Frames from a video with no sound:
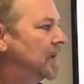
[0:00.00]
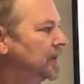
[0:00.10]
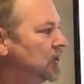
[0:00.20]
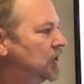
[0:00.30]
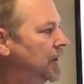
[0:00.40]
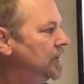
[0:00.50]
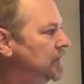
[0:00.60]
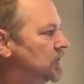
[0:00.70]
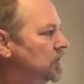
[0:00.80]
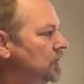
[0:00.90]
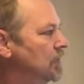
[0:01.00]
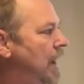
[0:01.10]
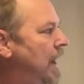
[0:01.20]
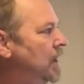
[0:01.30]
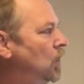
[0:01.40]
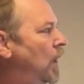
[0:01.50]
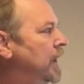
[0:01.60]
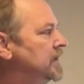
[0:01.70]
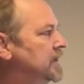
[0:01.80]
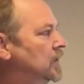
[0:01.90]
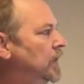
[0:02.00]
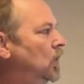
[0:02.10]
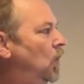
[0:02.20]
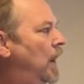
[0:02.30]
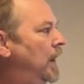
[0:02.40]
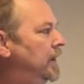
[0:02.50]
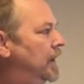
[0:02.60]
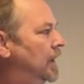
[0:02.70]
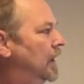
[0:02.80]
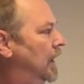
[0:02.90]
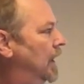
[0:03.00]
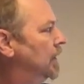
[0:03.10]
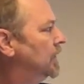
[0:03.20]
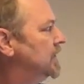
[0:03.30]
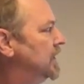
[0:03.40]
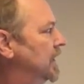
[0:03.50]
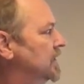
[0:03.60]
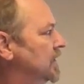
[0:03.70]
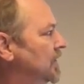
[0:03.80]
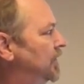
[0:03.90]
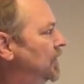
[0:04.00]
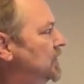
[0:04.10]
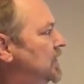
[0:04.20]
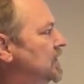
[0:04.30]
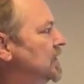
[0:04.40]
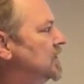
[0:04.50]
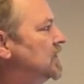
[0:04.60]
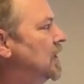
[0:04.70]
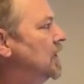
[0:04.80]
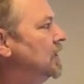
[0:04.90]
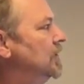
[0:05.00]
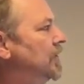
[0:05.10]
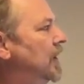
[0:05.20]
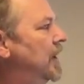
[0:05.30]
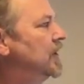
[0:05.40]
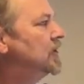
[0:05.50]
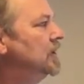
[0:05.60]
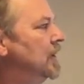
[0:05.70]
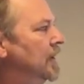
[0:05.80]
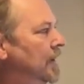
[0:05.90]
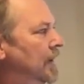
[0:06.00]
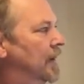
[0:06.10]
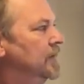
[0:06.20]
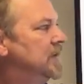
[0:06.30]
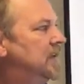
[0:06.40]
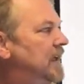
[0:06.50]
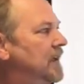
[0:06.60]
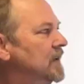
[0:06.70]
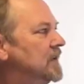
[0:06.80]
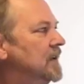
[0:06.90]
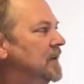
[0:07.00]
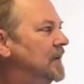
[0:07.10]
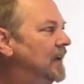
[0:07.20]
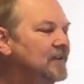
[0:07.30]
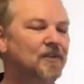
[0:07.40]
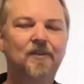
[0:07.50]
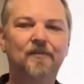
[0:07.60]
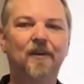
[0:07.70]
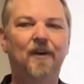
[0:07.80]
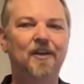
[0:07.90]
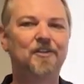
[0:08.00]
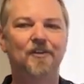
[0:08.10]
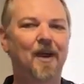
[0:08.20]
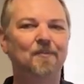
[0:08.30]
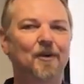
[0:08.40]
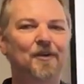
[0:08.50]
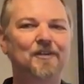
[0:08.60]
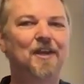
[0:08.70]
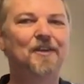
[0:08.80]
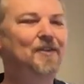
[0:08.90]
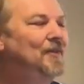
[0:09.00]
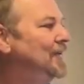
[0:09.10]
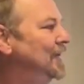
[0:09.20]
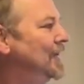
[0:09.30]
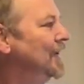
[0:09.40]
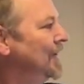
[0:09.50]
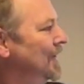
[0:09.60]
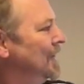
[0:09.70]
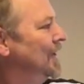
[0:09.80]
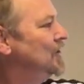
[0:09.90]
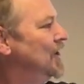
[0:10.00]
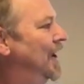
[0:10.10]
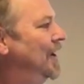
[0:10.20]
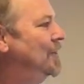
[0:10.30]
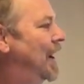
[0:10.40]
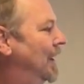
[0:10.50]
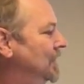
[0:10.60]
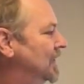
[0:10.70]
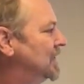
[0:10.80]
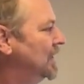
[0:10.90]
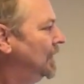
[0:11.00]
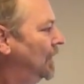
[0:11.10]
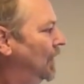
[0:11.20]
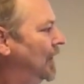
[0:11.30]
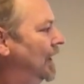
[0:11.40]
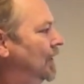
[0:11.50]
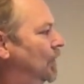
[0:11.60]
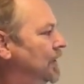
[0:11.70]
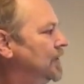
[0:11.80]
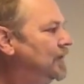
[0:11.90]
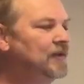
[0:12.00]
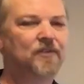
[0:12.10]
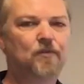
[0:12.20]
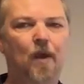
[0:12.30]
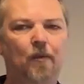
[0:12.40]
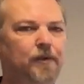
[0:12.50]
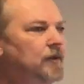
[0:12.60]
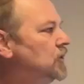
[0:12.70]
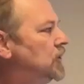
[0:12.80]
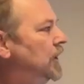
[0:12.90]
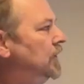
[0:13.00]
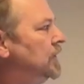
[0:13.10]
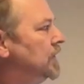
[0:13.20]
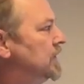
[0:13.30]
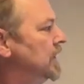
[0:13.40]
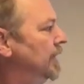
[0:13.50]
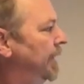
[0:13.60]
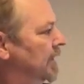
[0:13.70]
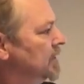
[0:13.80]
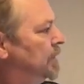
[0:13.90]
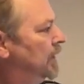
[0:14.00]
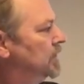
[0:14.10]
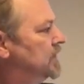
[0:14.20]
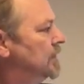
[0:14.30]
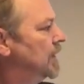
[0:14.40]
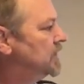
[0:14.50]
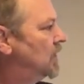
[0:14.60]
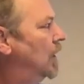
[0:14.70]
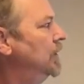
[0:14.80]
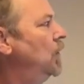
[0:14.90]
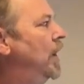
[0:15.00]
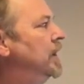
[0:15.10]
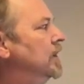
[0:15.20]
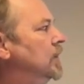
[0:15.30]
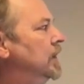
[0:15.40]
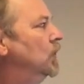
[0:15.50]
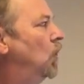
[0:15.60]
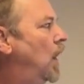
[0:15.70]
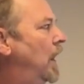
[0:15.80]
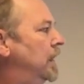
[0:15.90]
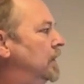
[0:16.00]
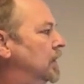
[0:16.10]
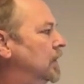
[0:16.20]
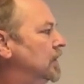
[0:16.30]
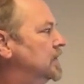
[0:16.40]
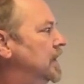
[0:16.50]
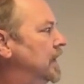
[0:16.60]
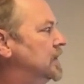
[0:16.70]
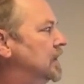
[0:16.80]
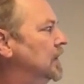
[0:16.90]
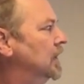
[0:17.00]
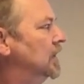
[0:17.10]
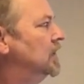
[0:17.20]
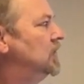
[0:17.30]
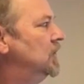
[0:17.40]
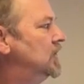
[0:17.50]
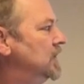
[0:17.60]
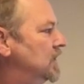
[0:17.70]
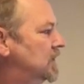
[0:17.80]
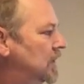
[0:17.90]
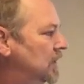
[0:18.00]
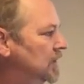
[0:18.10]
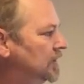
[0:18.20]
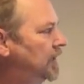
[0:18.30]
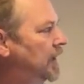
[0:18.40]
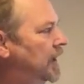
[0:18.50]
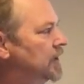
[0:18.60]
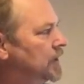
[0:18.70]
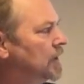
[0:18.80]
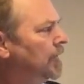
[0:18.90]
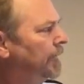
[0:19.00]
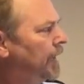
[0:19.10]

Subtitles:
So I'm going to show you the two main ways that we wind an alternator. The first is in a star configuration, and the second is in a delta configuration. Now, I'm not going to take you through the engineering behind this. Really, one of the reasons why I wanted to show you this is because the most common way that we wind an alternator is using the star configuration.